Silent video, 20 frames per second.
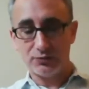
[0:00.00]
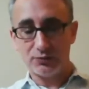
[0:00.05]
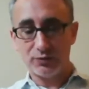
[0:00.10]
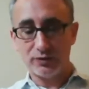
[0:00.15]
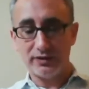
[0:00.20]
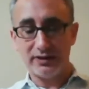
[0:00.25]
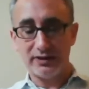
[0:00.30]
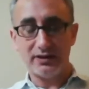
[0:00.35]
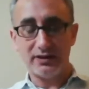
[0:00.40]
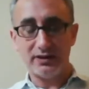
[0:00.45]

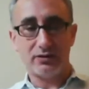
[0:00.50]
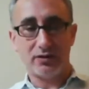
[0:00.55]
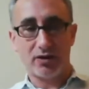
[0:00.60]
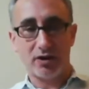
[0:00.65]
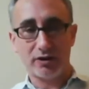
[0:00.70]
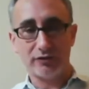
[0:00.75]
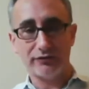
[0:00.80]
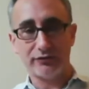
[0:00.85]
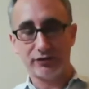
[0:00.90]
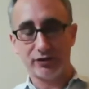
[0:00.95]
So
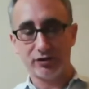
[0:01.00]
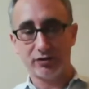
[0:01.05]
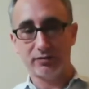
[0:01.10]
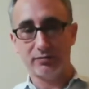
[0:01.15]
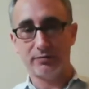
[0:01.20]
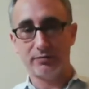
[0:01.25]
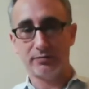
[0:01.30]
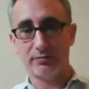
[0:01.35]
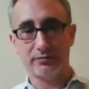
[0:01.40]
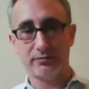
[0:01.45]
really, our
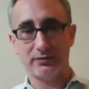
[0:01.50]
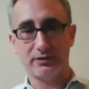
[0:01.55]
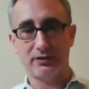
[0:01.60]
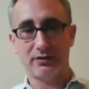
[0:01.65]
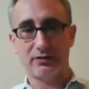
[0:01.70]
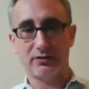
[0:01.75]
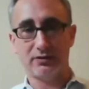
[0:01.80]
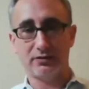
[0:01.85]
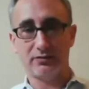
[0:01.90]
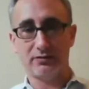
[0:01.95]
firm,
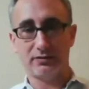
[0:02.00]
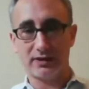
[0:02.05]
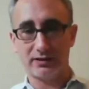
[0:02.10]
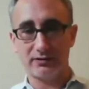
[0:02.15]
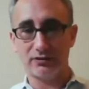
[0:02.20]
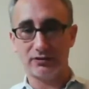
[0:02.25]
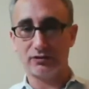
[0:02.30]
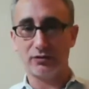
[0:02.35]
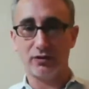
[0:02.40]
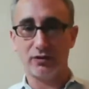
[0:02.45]

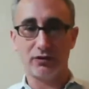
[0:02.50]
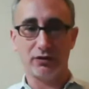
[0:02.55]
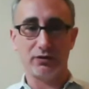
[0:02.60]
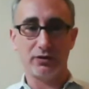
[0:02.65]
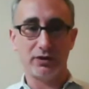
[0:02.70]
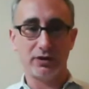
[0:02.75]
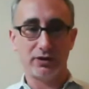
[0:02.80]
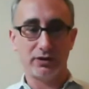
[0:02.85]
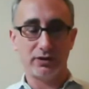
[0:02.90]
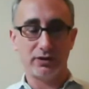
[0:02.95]
Keller
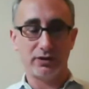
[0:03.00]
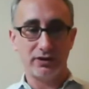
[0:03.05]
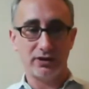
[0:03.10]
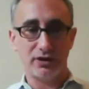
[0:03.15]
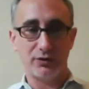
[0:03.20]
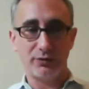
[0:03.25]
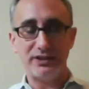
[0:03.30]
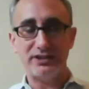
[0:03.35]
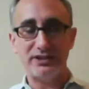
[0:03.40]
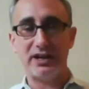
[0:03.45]
Grover,
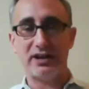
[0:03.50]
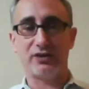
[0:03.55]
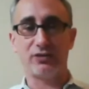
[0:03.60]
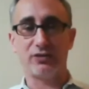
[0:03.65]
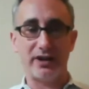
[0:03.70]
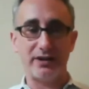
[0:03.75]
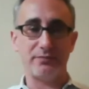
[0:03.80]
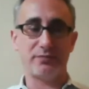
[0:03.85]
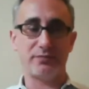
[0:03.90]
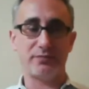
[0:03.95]
we
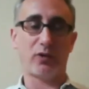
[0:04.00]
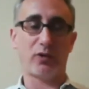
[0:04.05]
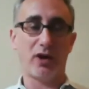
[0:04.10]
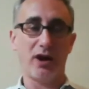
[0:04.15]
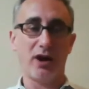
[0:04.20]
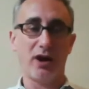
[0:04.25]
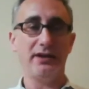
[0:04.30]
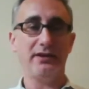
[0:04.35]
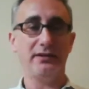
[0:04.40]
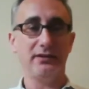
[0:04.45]
take great
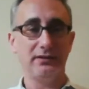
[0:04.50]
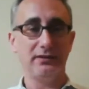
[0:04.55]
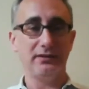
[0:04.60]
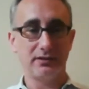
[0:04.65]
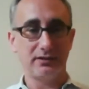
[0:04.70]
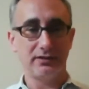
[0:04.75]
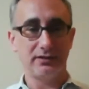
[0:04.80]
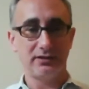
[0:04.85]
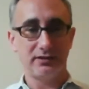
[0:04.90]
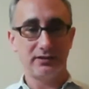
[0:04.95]
pride
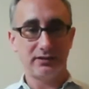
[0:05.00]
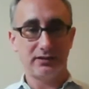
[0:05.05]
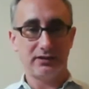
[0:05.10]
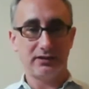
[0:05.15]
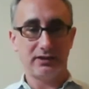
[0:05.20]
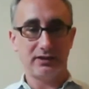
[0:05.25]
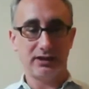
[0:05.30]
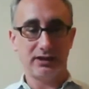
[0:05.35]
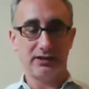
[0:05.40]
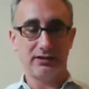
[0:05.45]

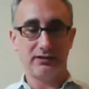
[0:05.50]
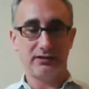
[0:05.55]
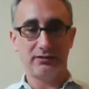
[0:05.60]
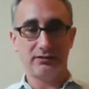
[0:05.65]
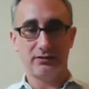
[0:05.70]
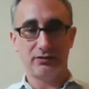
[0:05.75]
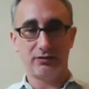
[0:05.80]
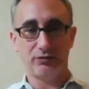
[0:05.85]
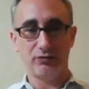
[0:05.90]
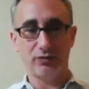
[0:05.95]

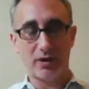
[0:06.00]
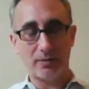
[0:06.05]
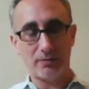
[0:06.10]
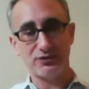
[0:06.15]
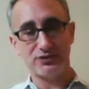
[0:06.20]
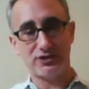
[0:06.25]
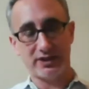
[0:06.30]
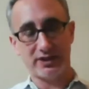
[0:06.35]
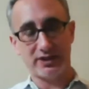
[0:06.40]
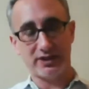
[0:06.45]
in
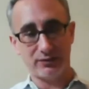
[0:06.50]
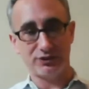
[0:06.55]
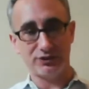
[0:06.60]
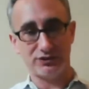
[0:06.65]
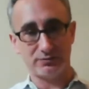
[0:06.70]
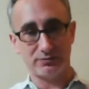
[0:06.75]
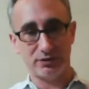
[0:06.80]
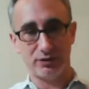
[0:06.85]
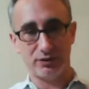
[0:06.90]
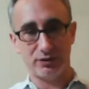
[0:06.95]
representing
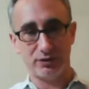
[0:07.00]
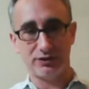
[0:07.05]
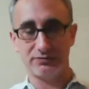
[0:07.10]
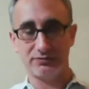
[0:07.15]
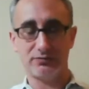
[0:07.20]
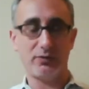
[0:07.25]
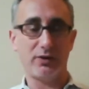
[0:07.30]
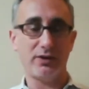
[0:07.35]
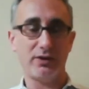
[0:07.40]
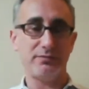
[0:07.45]

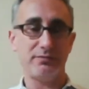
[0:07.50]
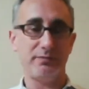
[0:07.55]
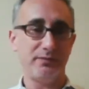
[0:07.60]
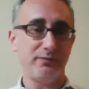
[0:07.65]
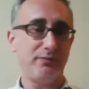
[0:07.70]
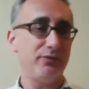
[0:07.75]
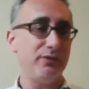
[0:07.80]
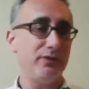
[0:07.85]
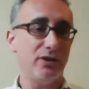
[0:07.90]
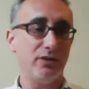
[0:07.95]
whistleblowers, and
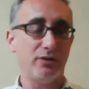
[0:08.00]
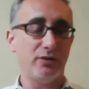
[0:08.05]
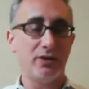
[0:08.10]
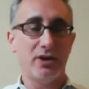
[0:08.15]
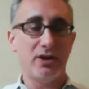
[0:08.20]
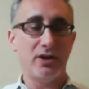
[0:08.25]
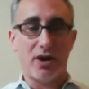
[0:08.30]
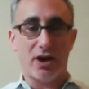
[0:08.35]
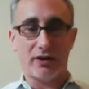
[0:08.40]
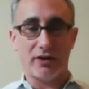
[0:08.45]

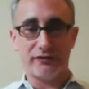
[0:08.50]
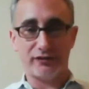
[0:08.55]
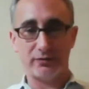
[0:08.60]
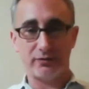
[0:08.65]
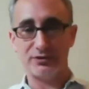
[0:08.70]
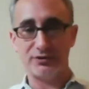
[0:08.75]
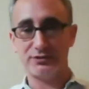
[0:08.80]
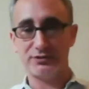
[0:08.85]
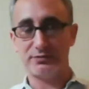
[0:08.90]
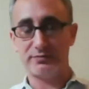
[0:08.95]
our
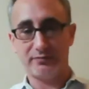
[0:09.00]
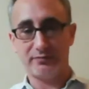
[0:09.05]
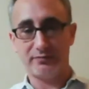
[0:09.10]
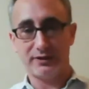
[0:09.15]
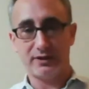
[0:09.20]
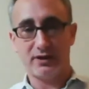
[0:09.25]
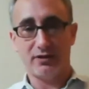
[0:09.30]
firm is